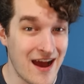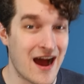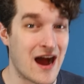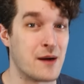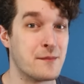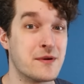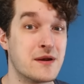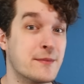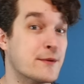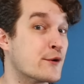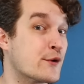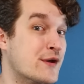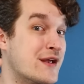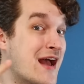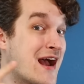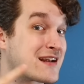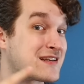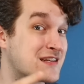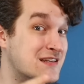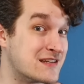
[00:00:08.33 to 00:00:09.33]
I'm going to be
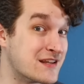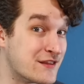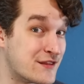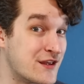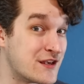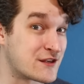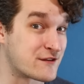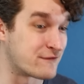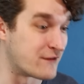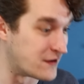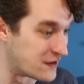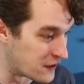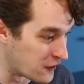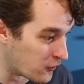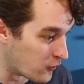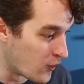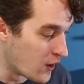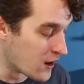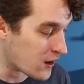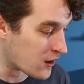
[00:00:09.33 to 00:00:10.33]
reacting to this video